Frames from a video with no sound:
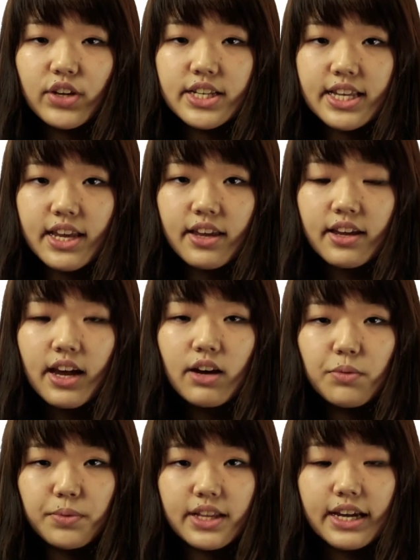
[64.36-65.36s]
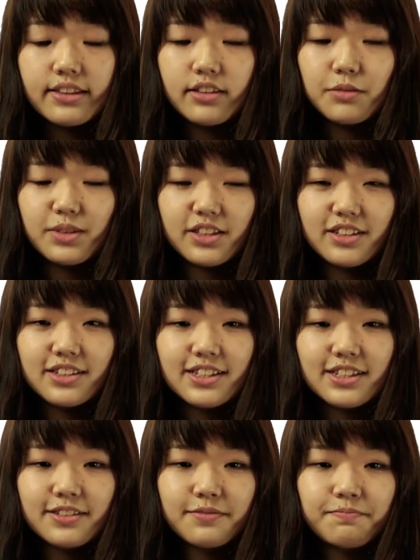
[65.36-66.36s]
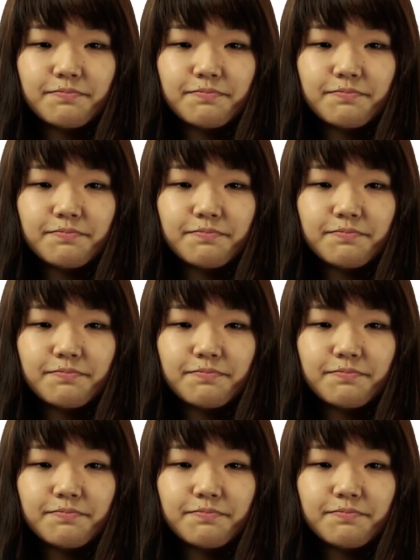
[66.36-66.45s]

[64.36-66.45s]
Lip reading: for the second car will be 90 meters.